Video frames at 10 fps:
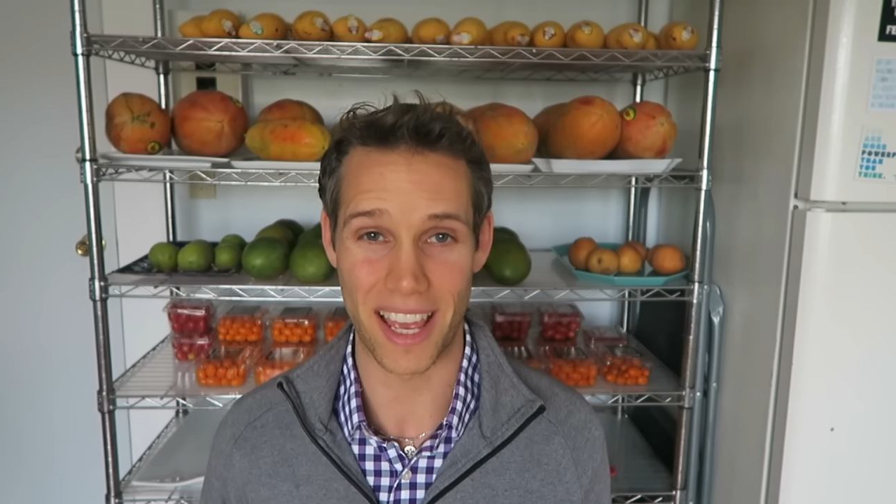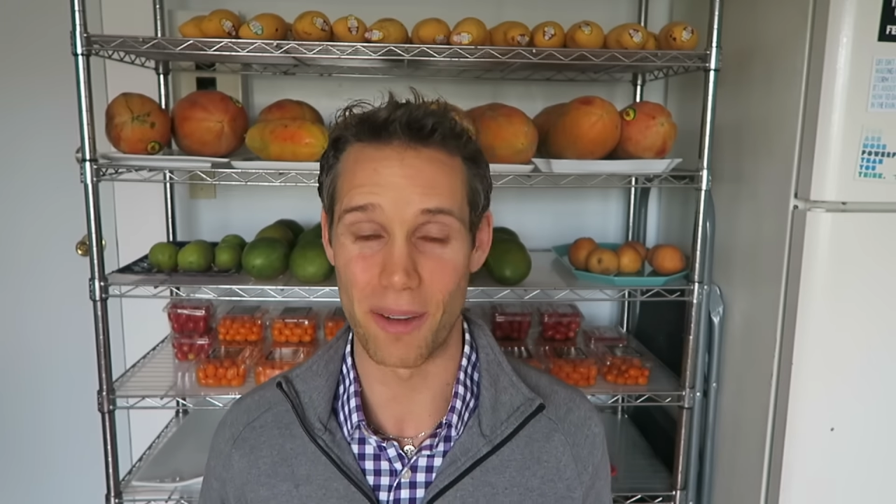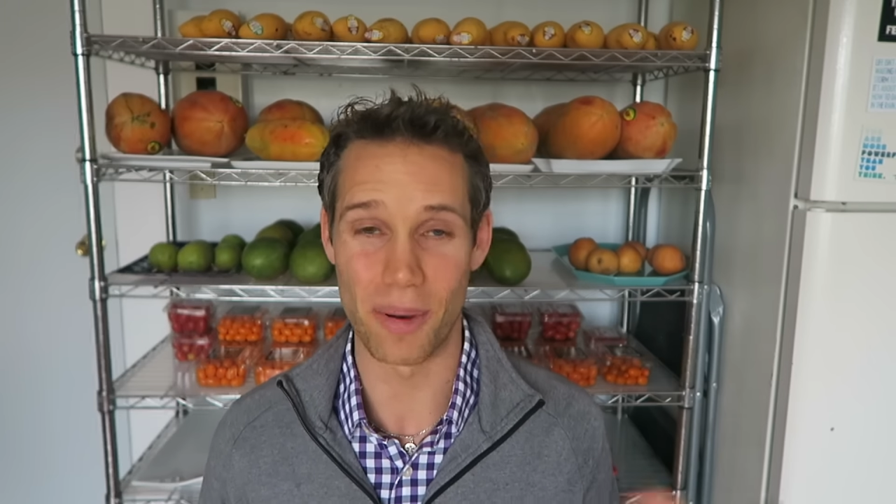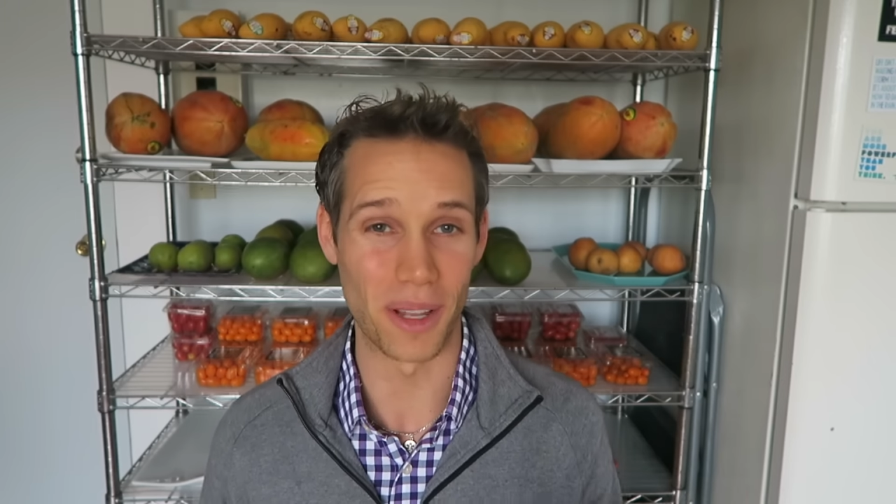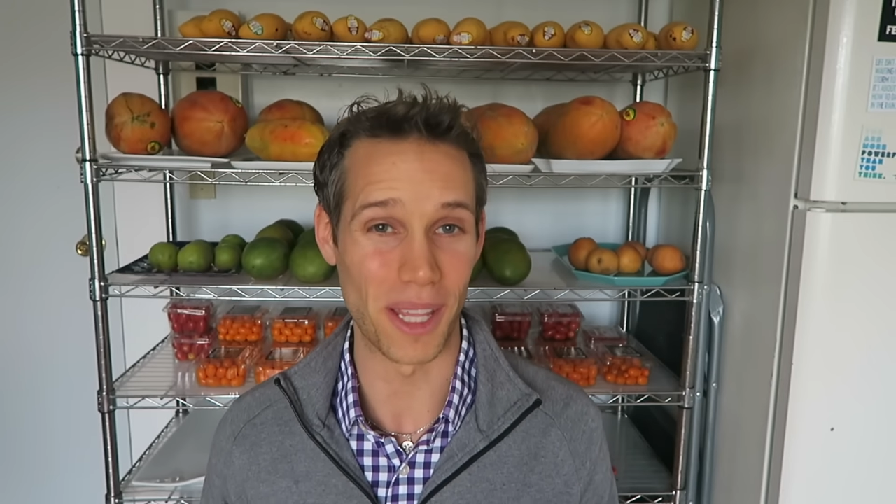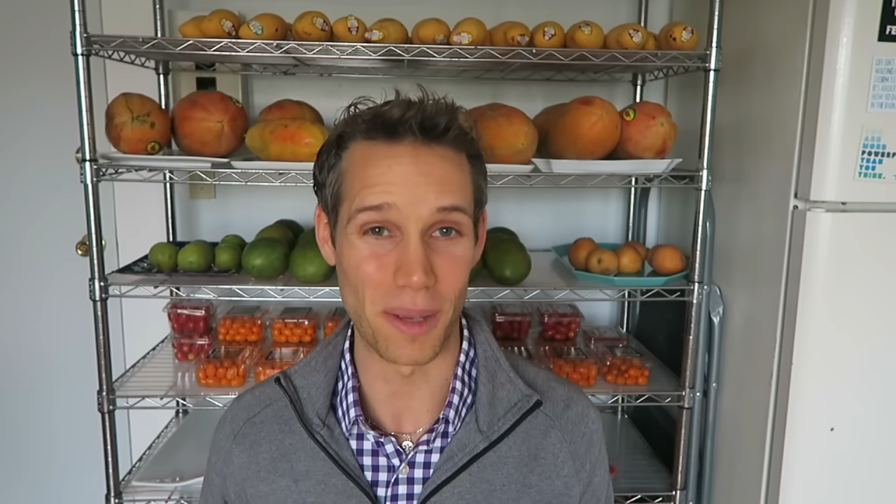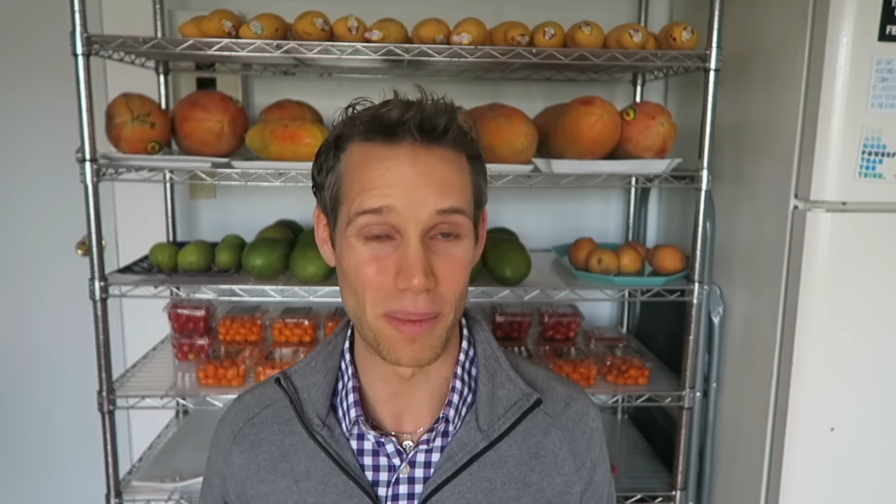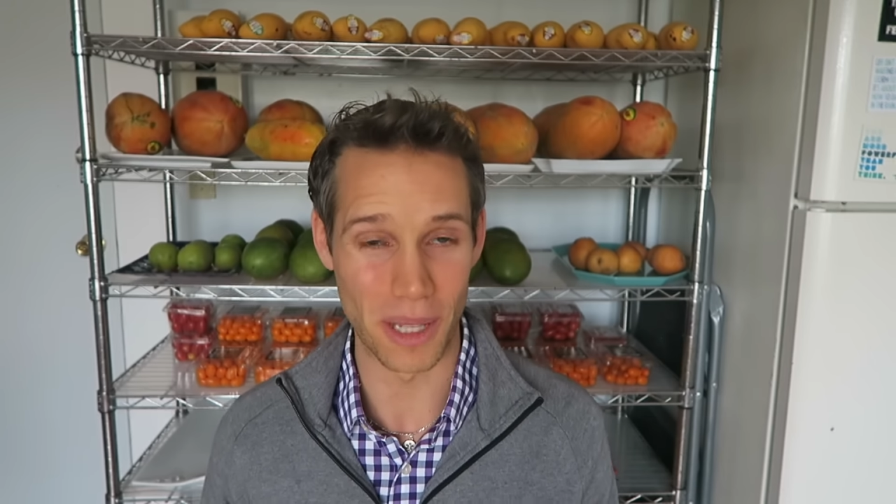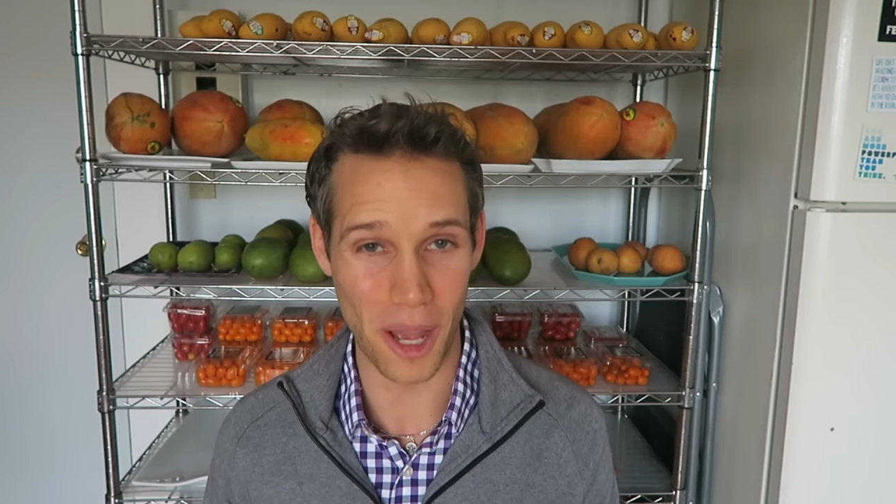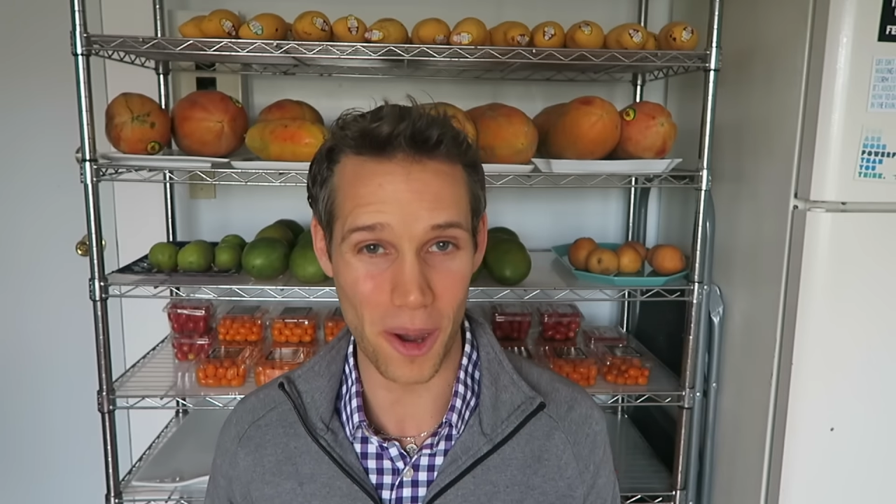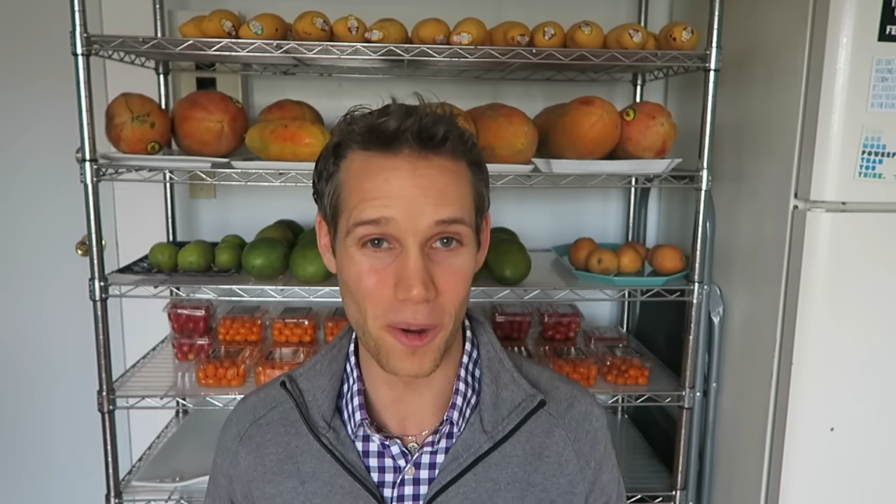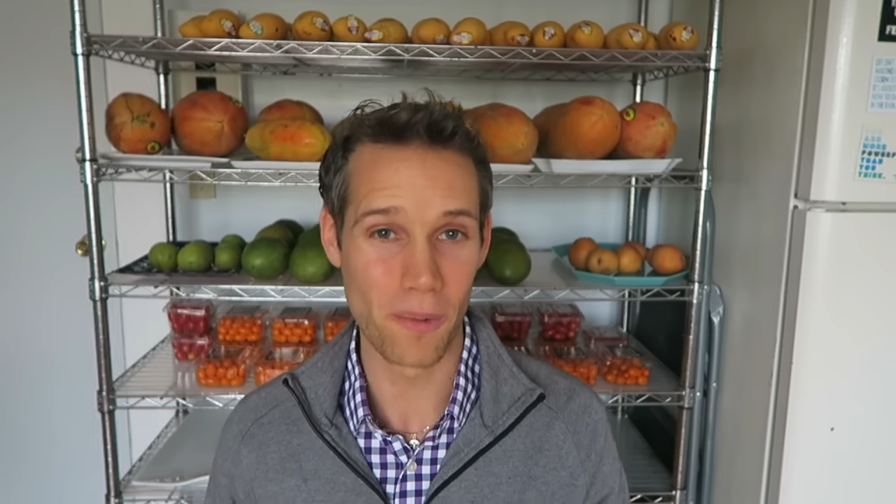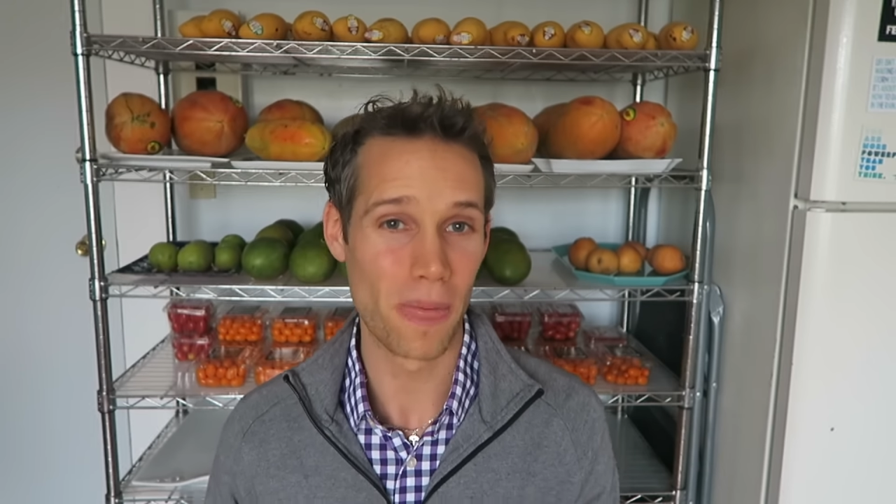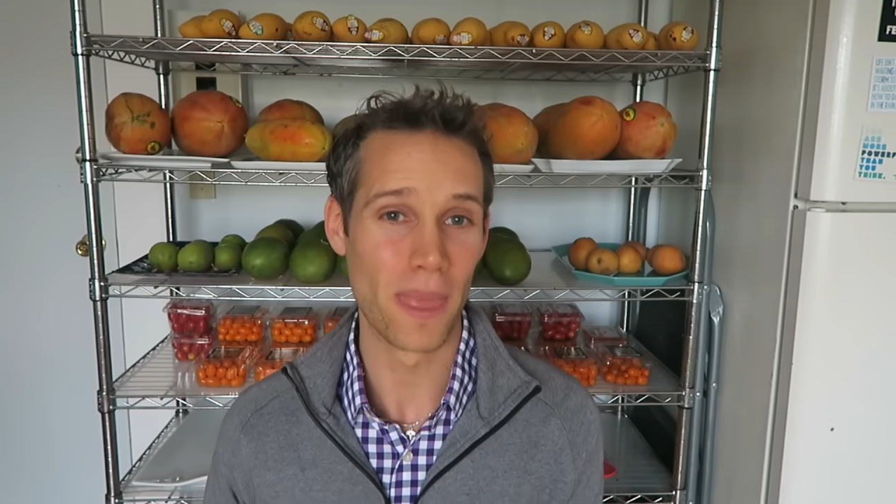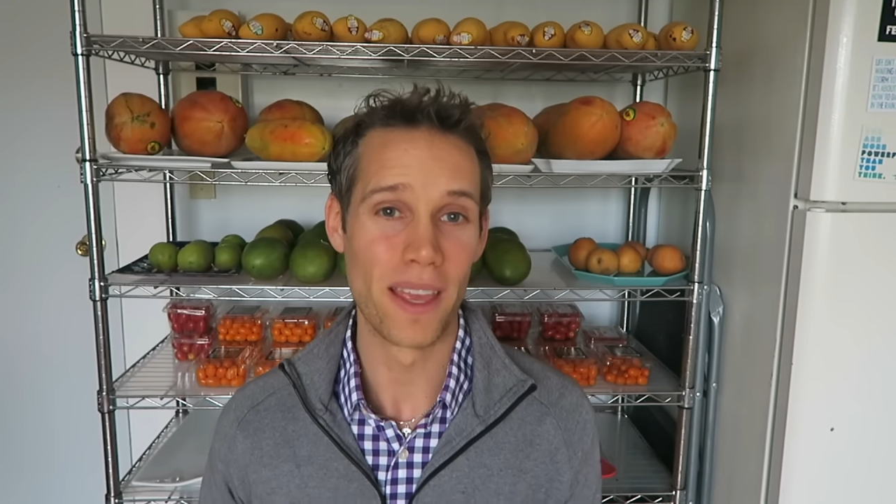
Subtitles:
I'll put a link below.